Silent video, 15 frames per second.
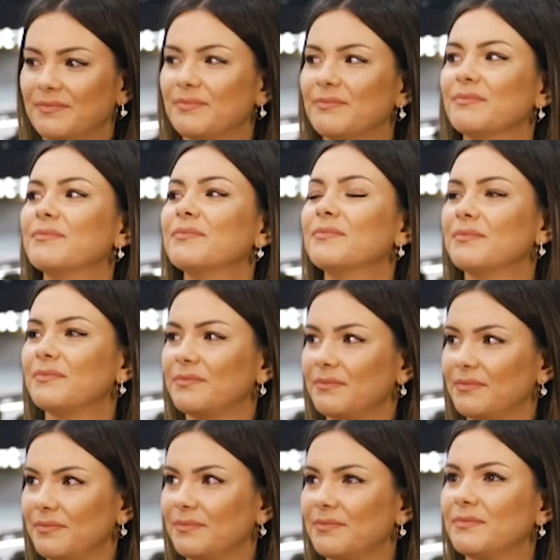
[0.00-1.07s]

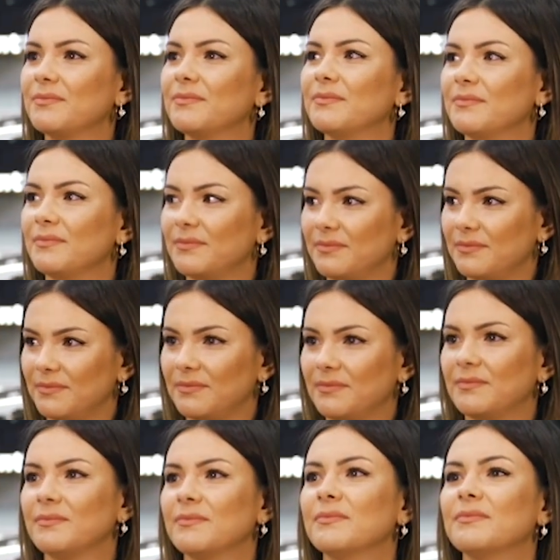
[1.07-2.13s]

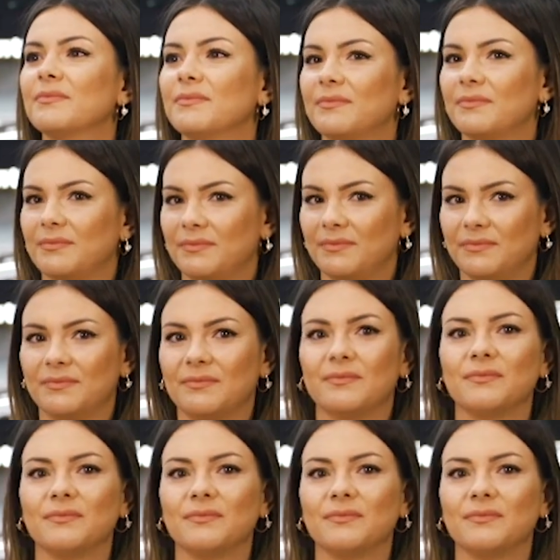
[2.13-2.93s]
This person isn't speaking.